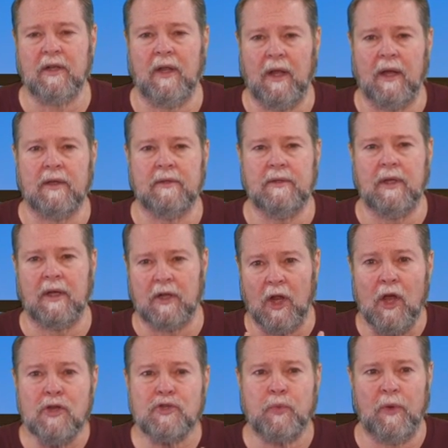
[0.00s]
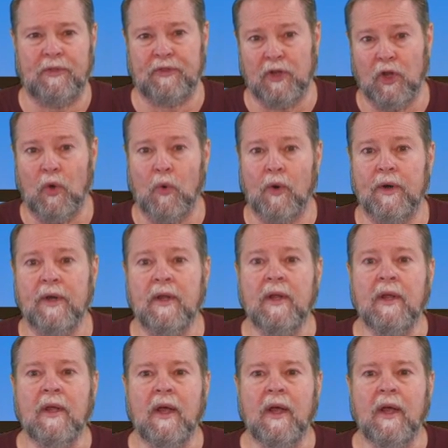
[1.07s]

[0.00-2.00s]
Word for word: uh, close with the Lord,